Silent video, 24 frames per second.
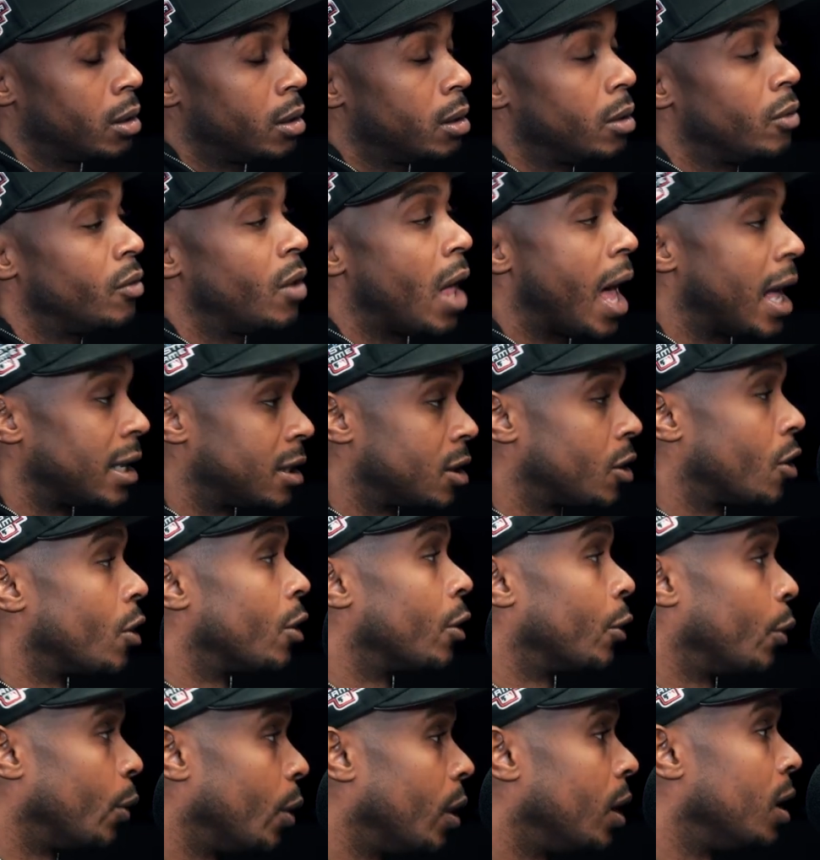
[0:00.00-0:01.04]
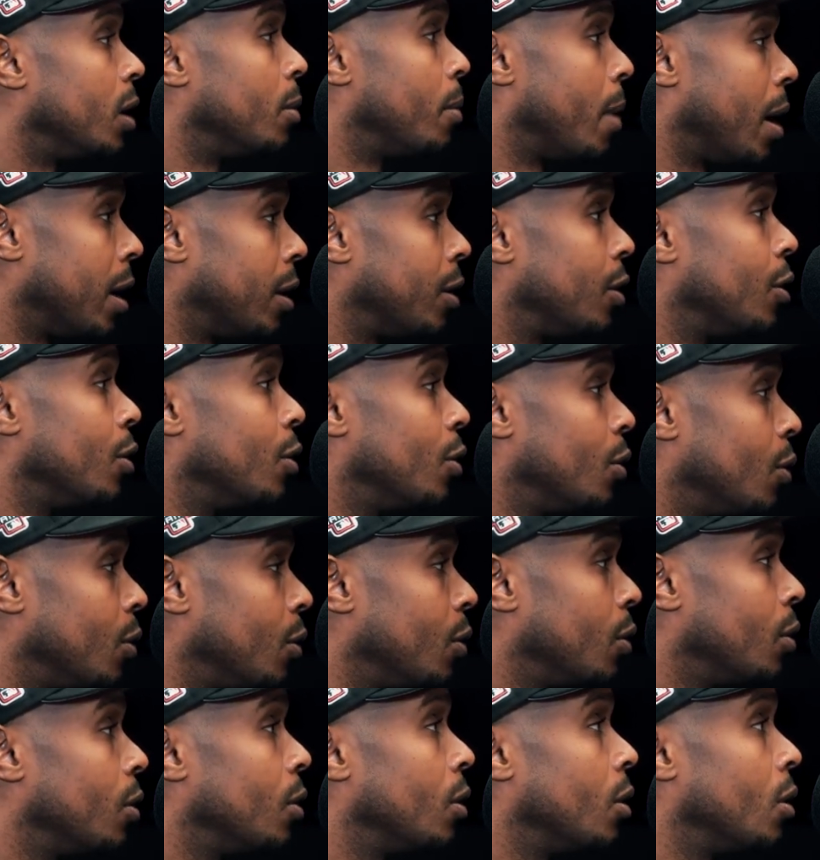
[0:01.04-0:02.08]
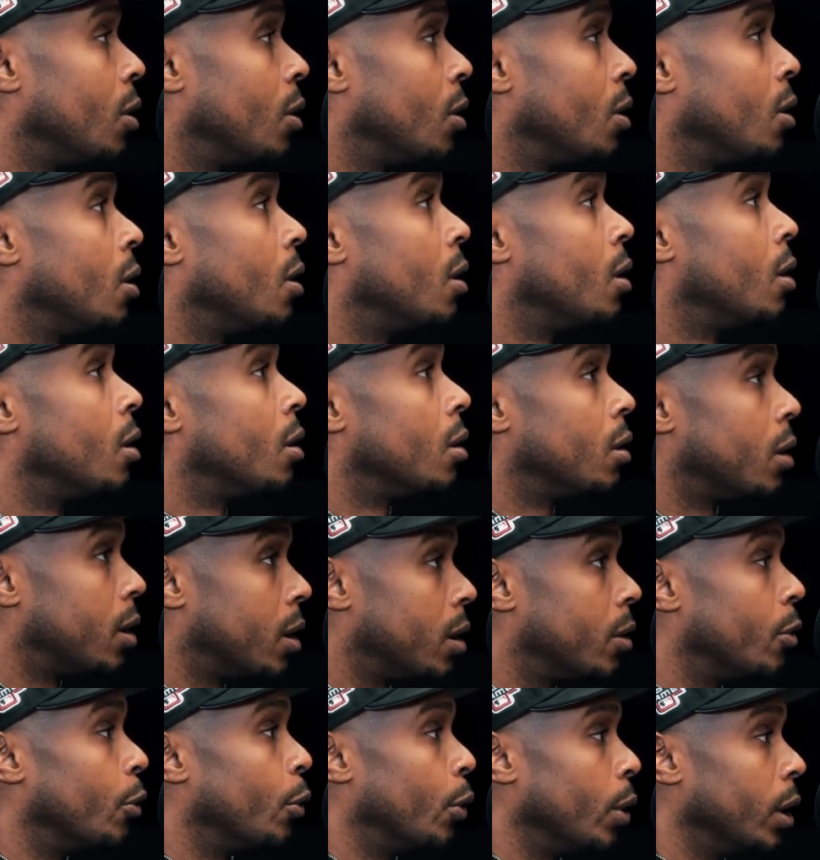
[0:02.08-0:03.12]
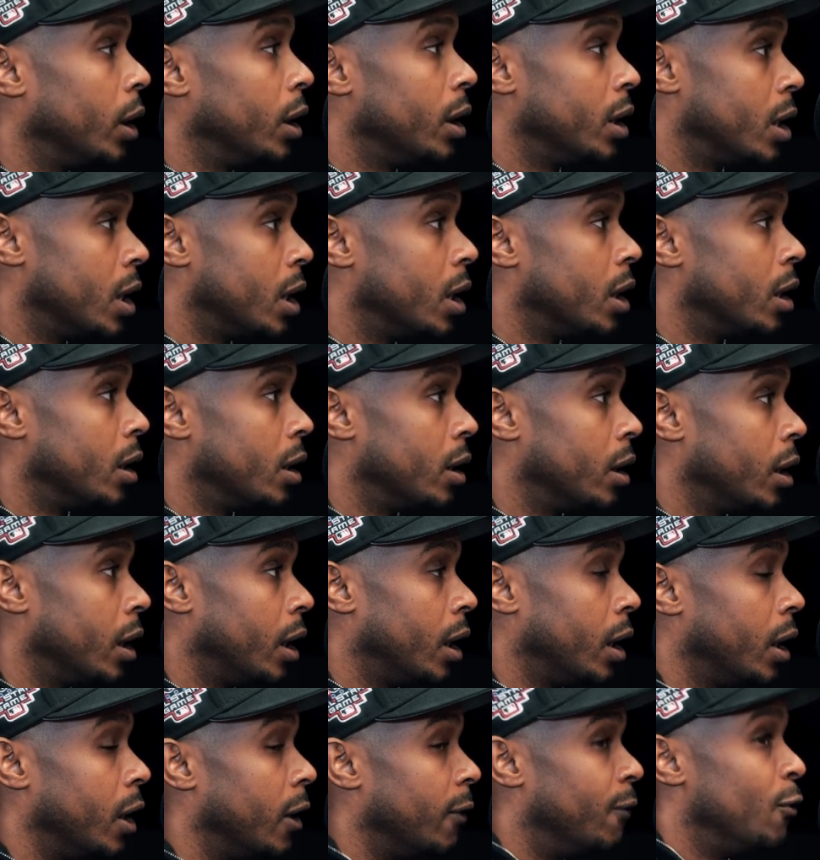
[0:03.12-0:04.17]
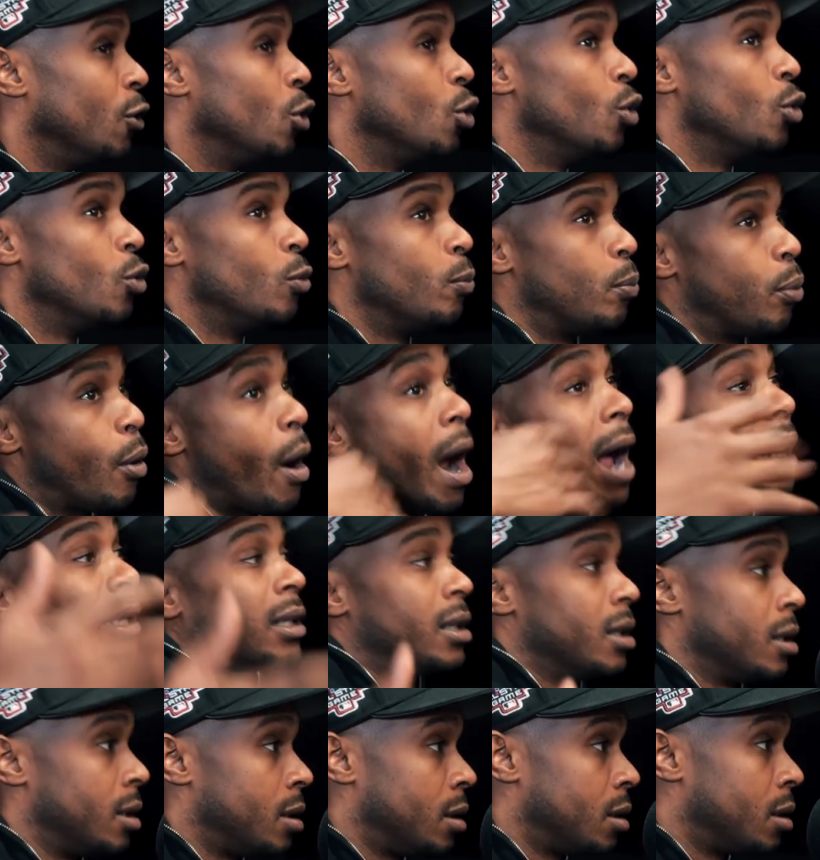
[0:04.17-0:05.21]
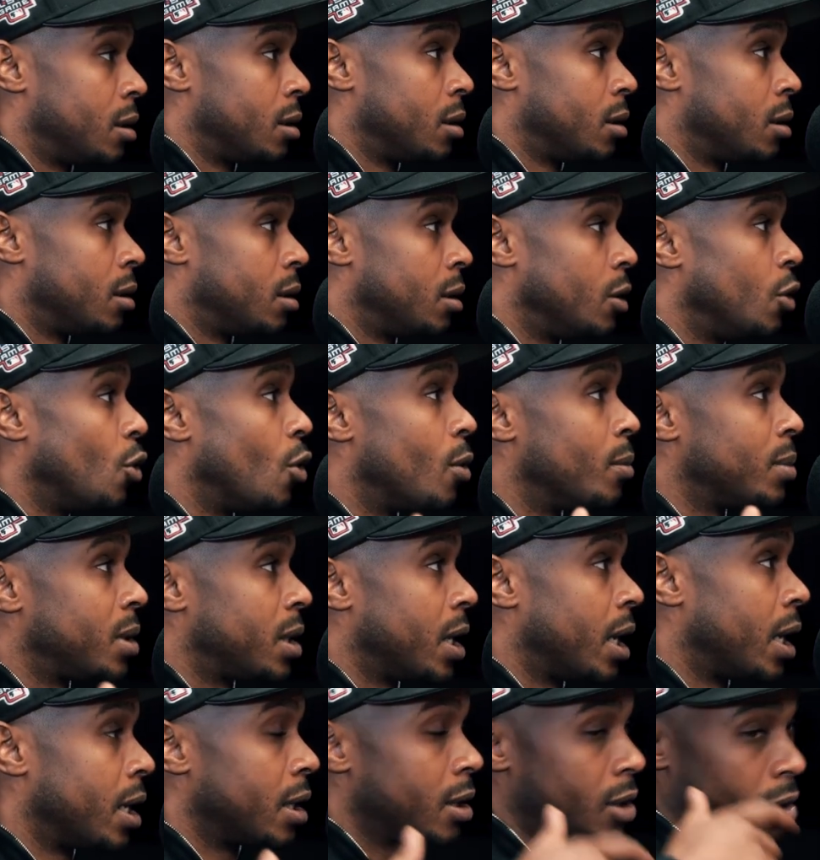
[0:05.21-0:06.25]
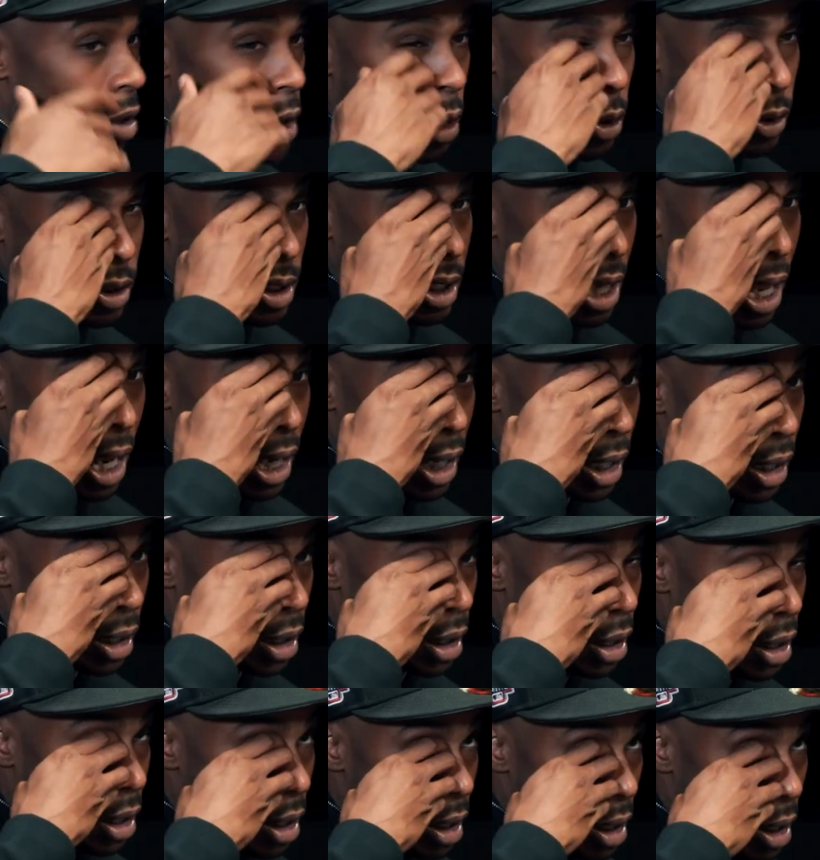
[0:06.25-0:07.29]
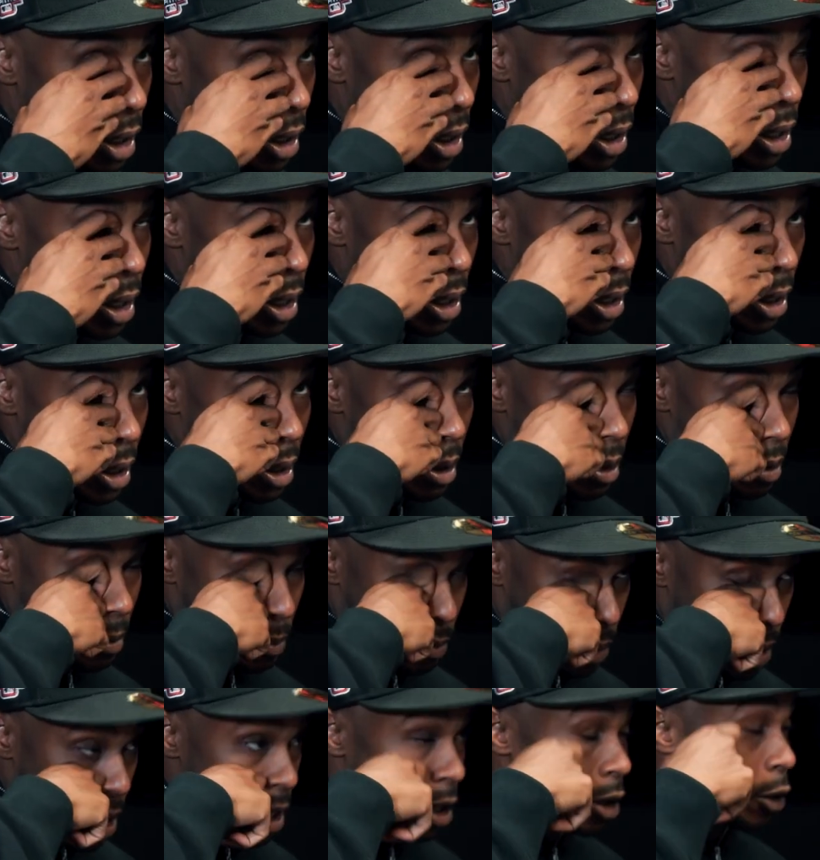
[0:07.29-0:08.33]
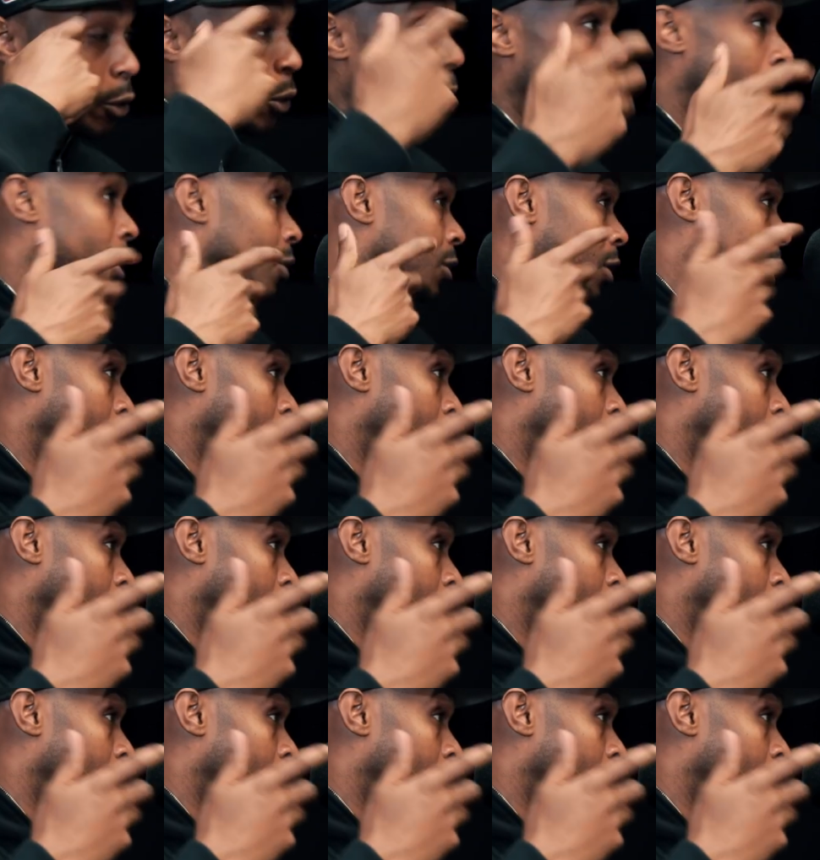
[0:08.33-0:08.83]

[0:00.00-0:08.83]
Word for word: that's gonna really make you mm-hmm. really good if you practice. Mm-hmm. You know what I'm saying? So it's like being around